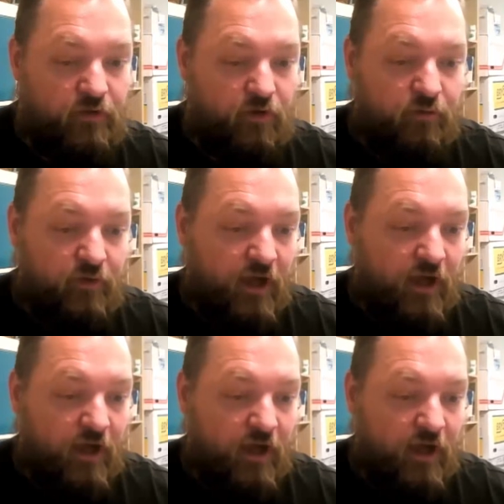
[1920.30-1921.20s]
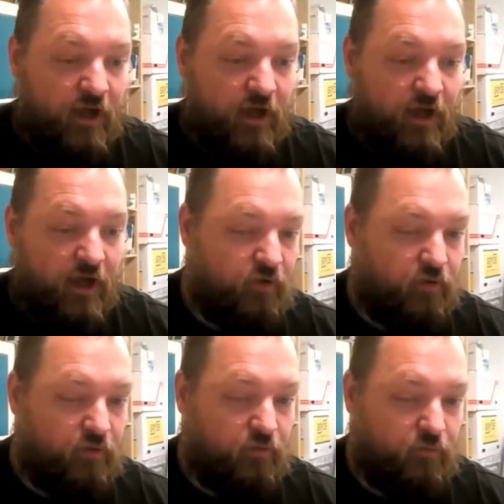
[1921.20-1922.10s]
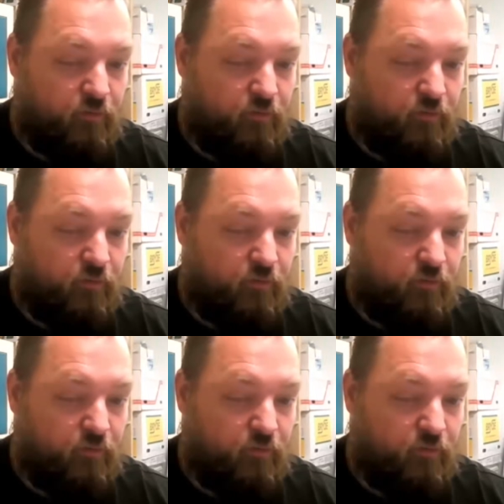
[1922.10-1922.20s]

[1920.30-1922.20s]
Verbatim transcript: don't have any way to know.